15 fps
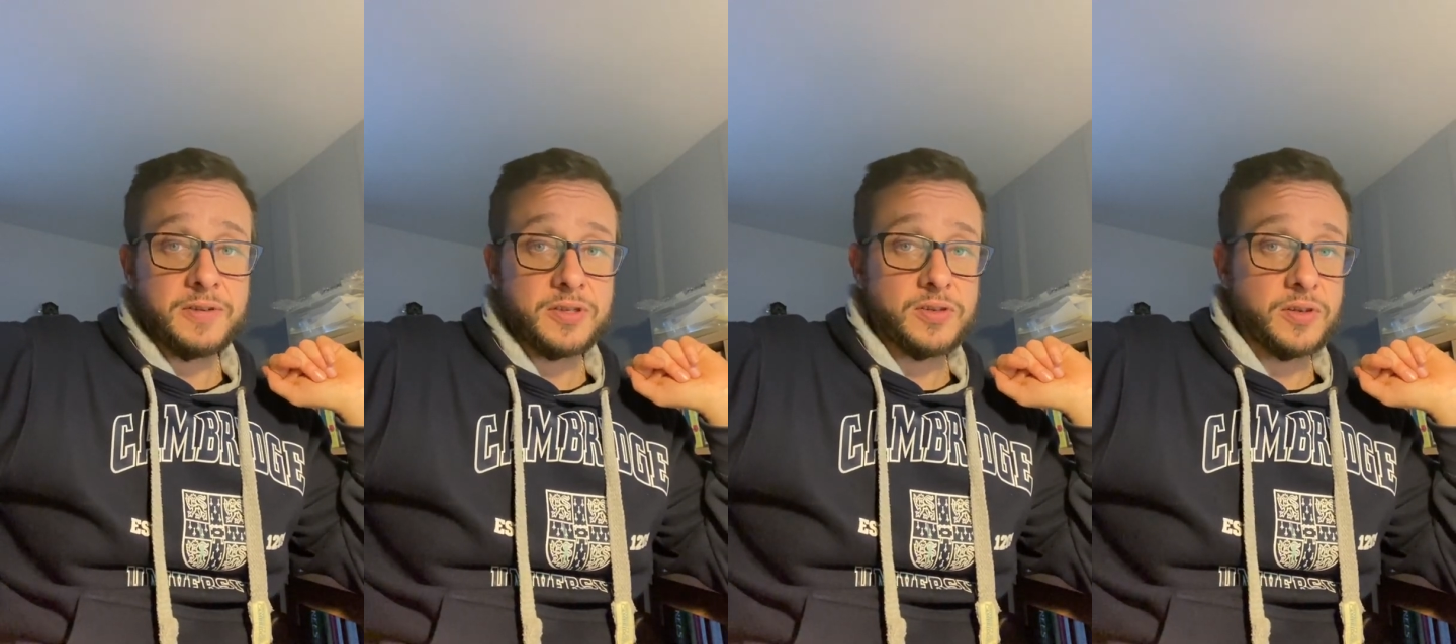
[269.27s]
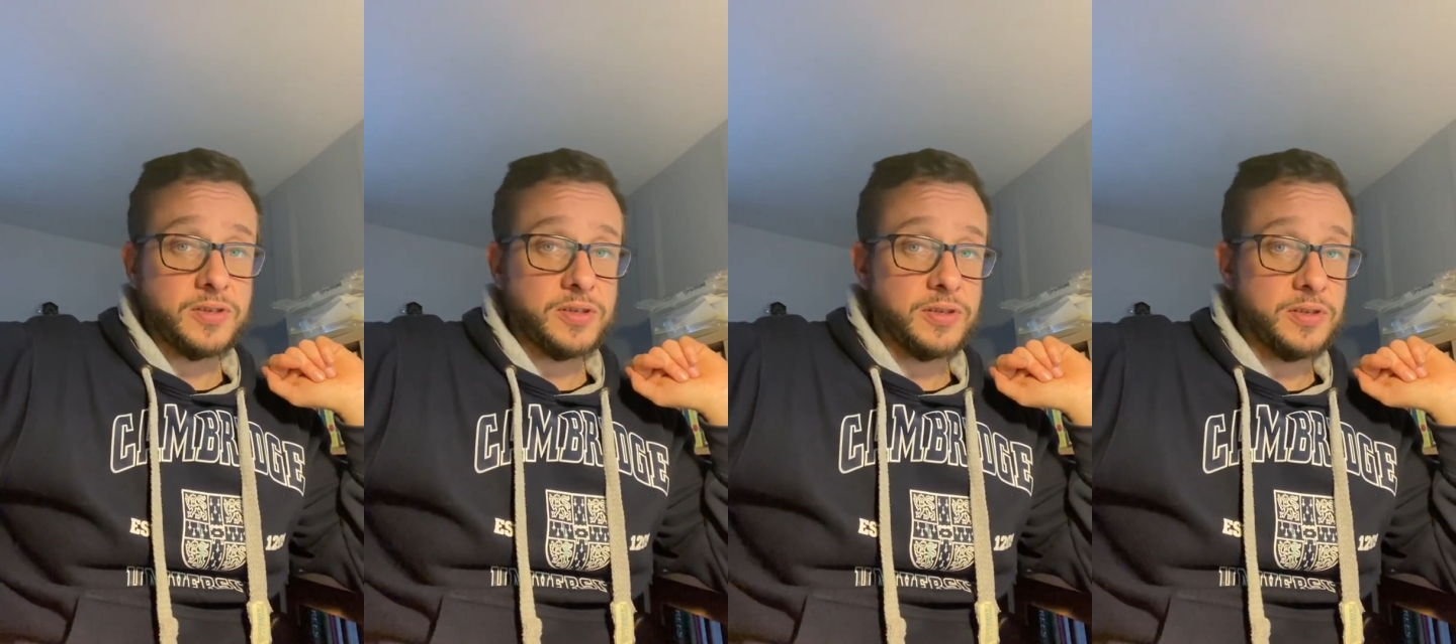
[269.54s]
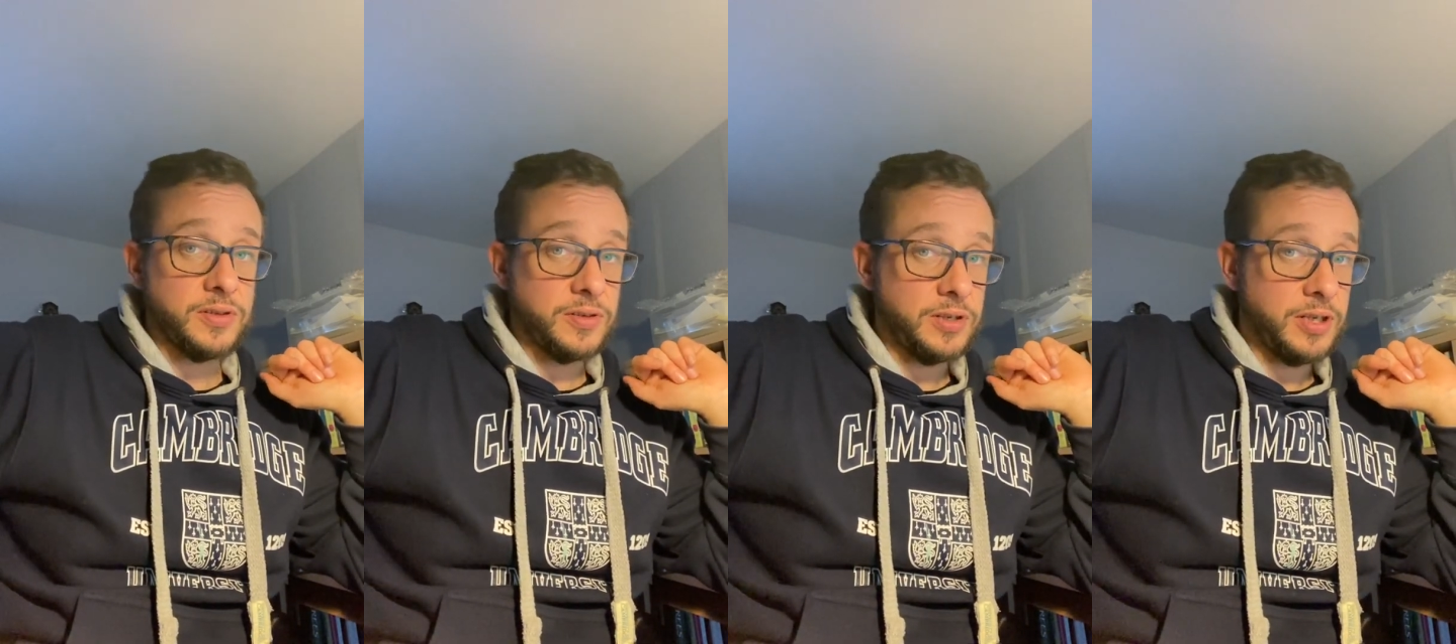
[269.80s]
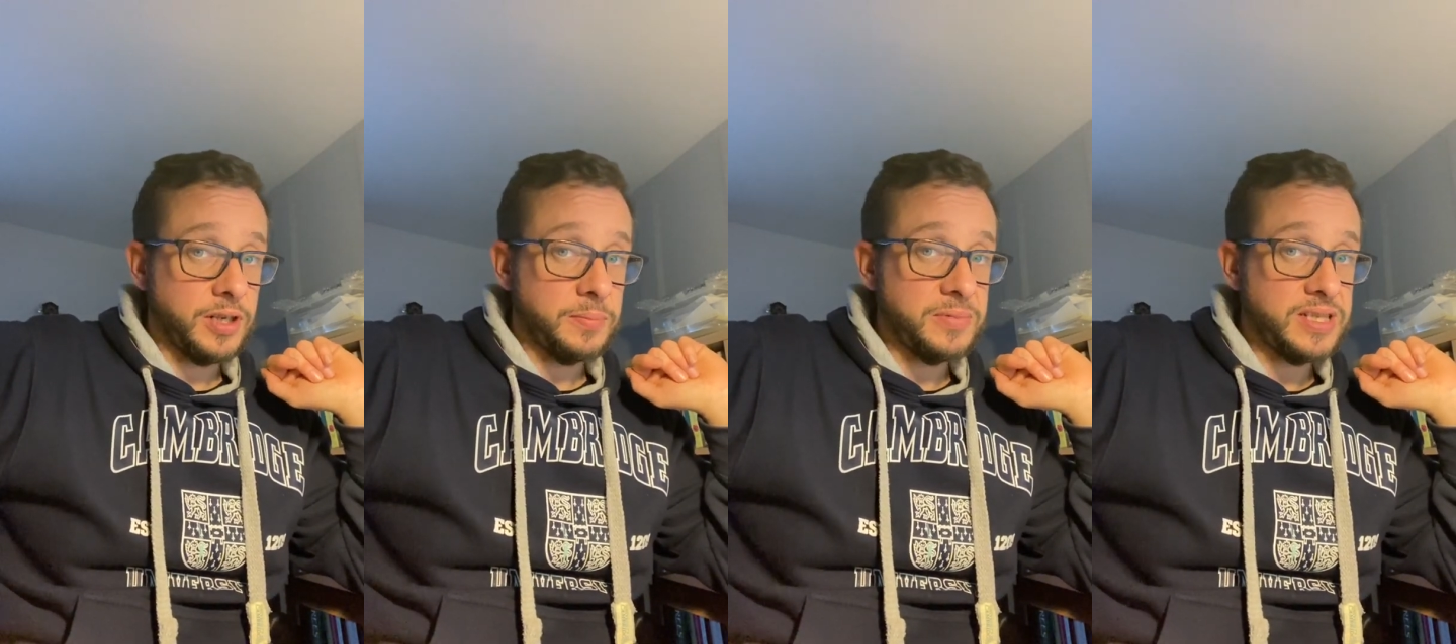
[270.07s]
start to
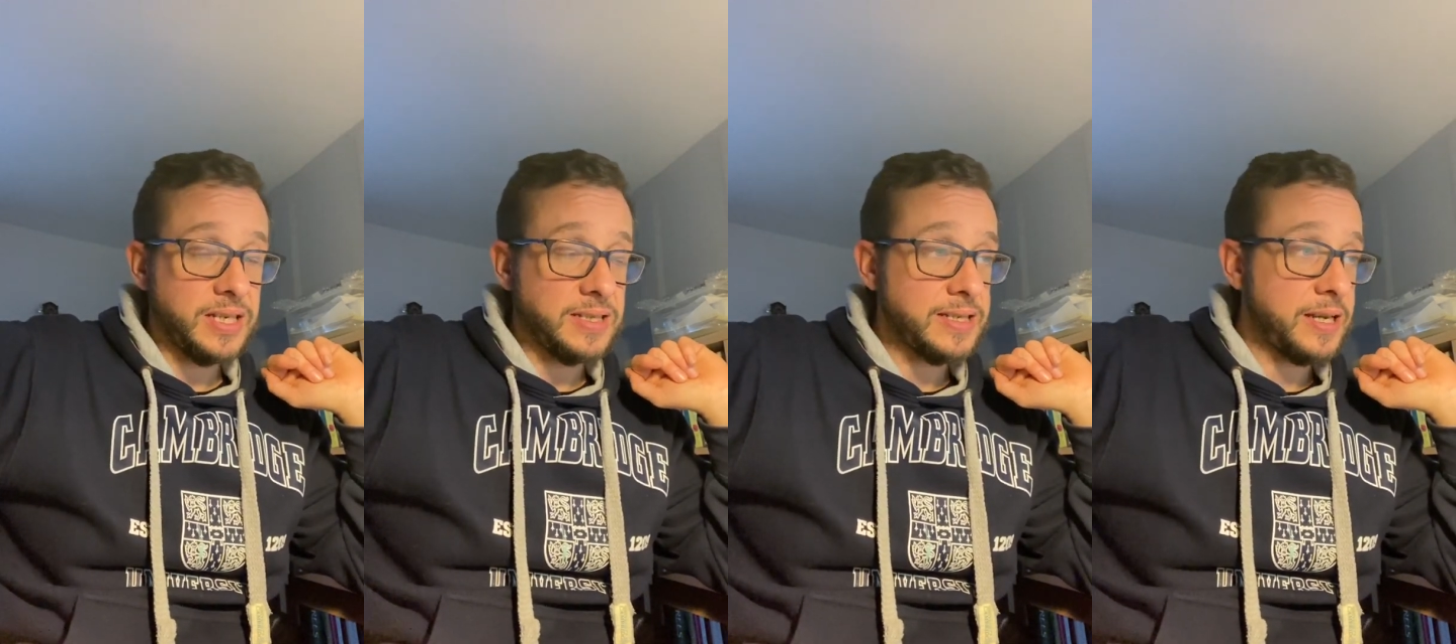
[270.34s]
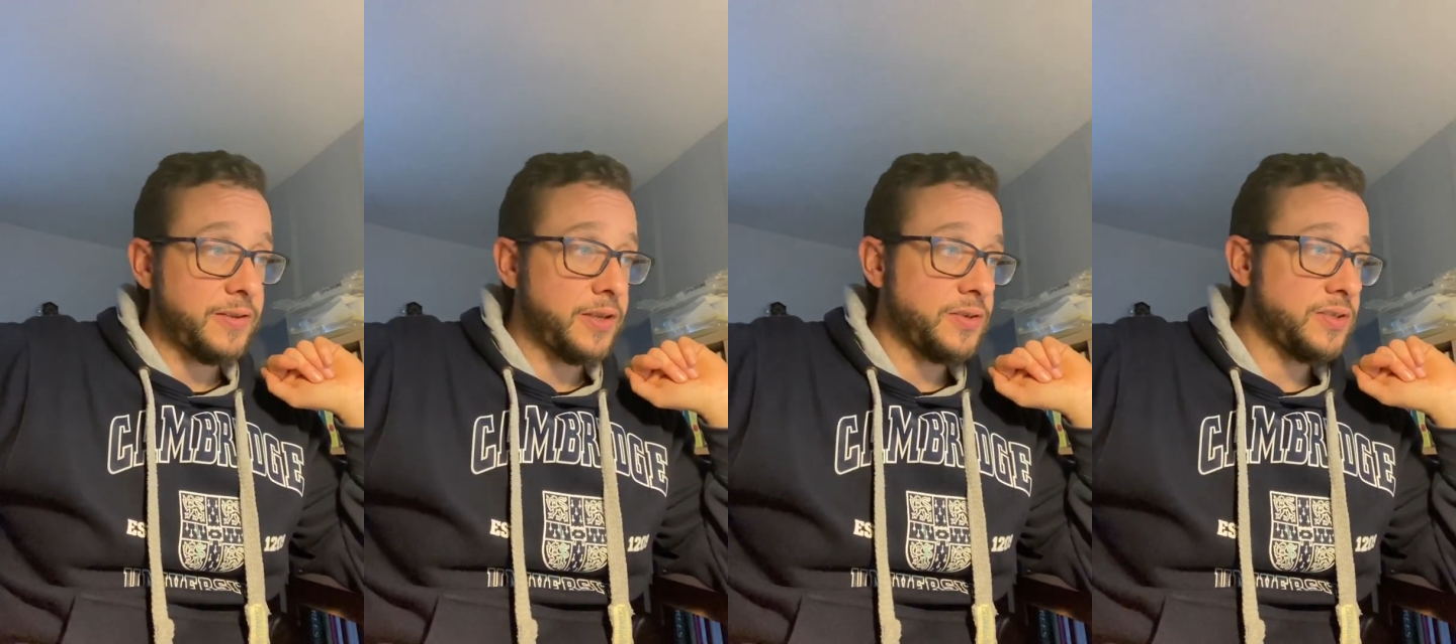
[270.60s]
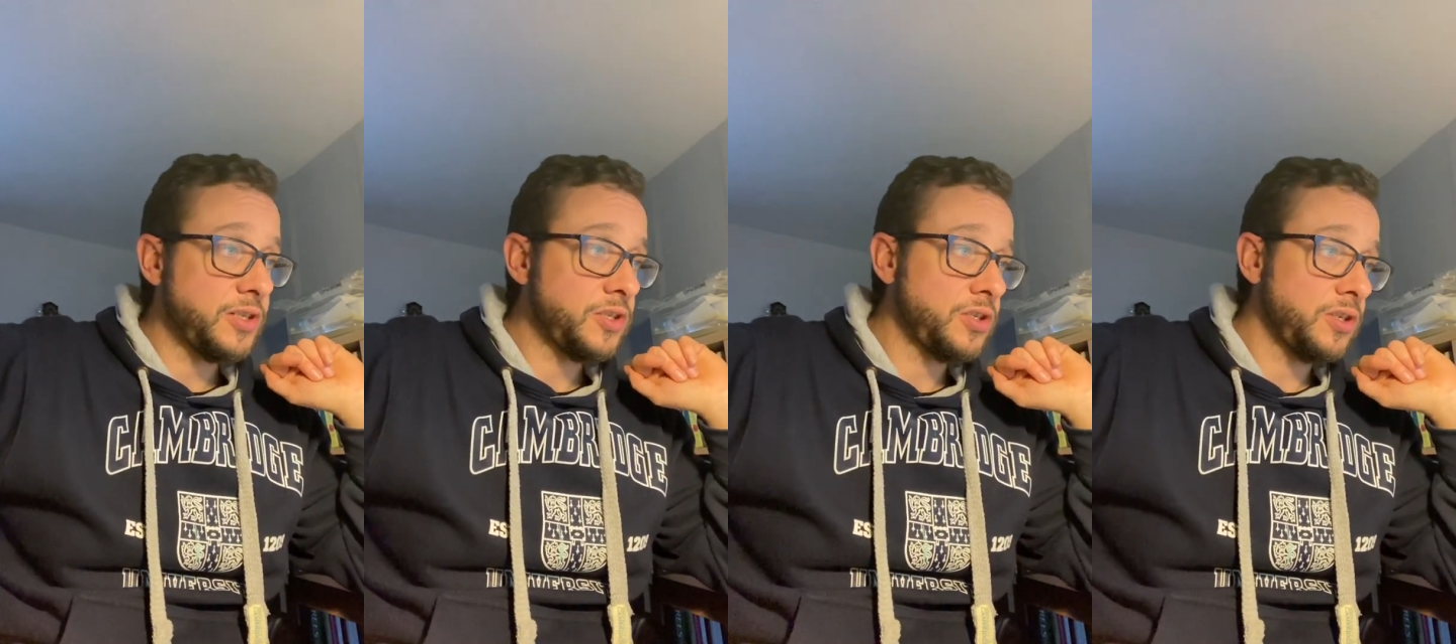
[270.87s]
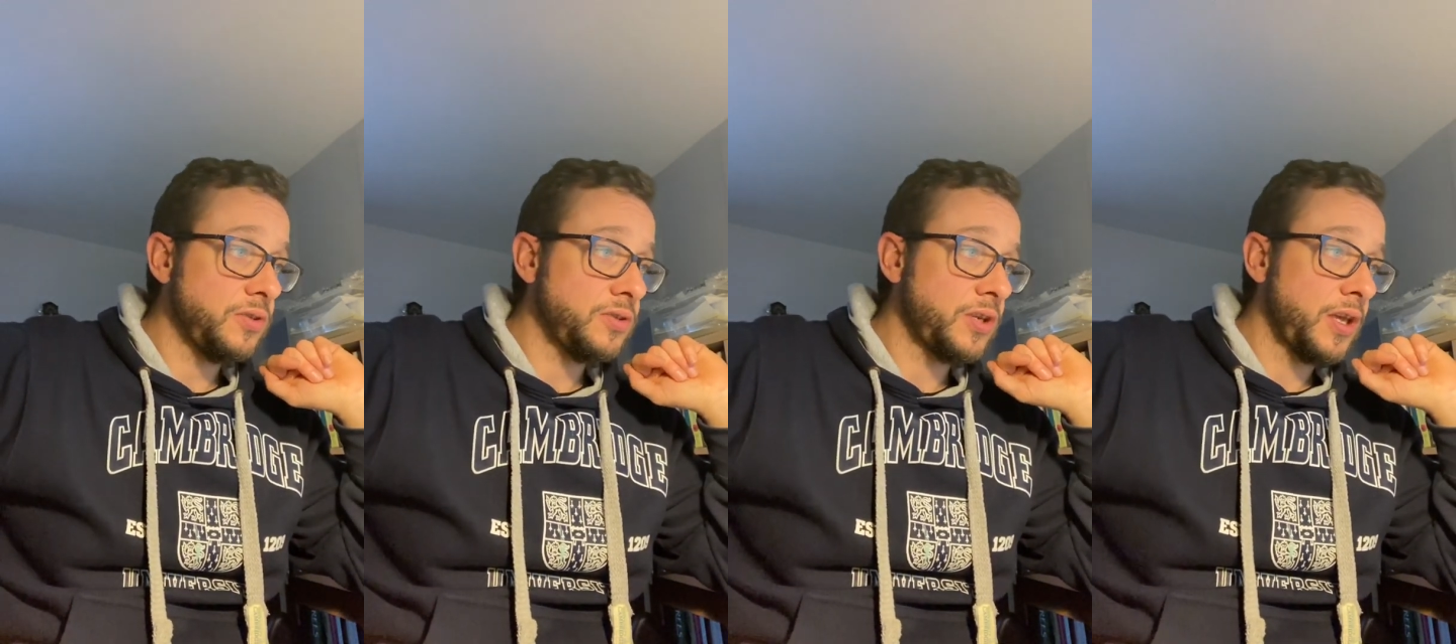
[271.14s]
tease out those
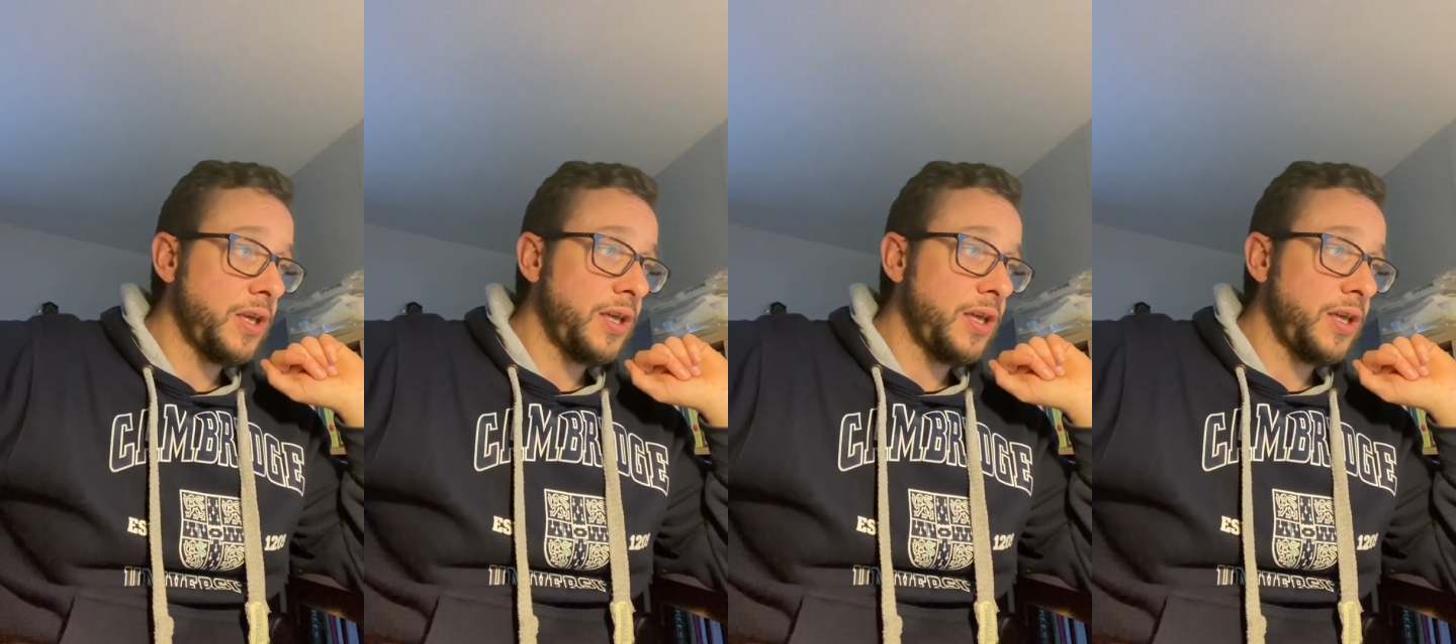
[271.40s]
issues.